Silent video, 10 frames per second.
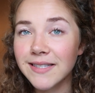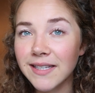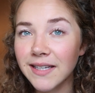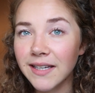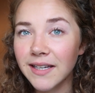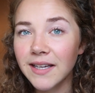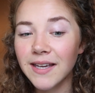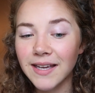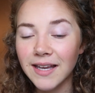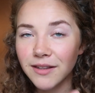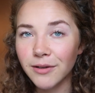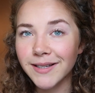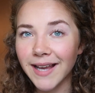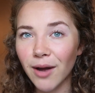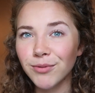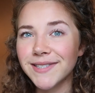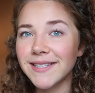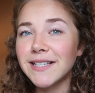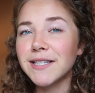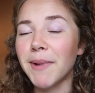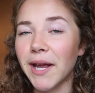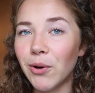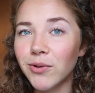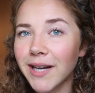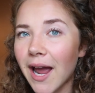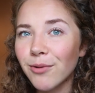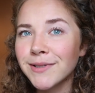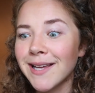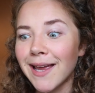to see in those accounts into my own account,